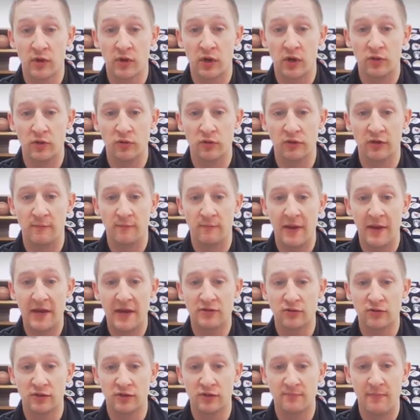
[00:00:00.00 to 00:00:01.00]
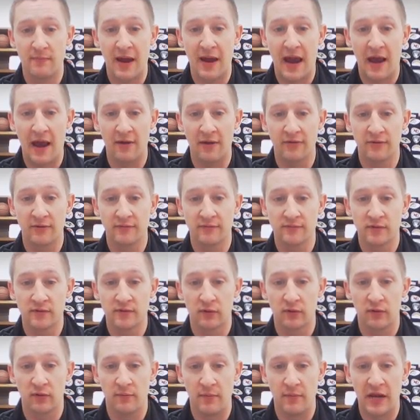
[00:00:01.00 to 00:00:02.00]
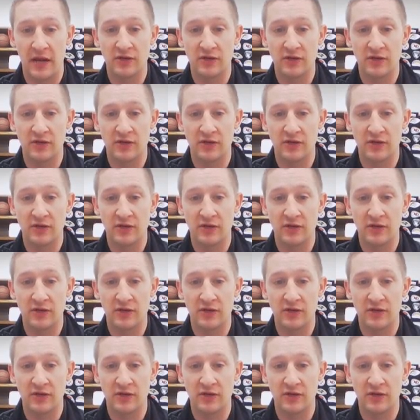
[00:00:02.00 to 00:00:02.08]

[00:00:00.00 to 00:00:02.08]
we're going to do a little matrix math. So we go to